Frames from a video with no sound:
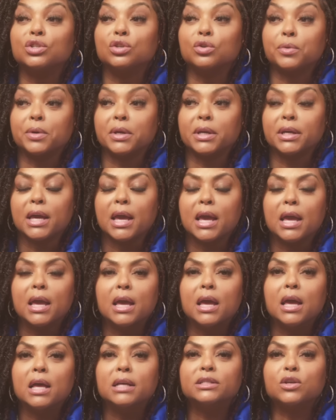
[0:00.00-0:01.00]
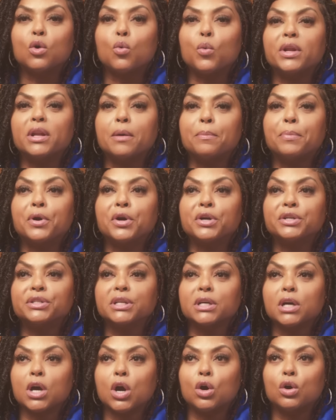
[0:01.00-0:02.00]
you're doing. Yeah. So when a
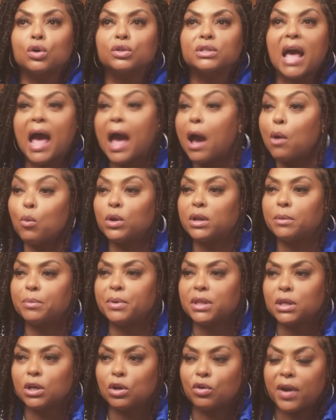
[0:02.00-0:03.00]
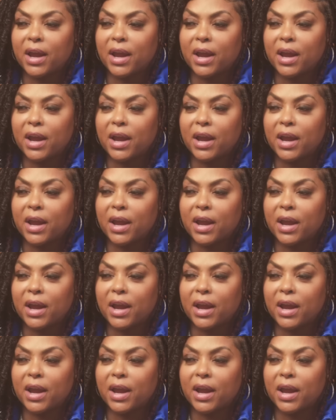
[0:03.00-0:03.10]
person goes, I want to be the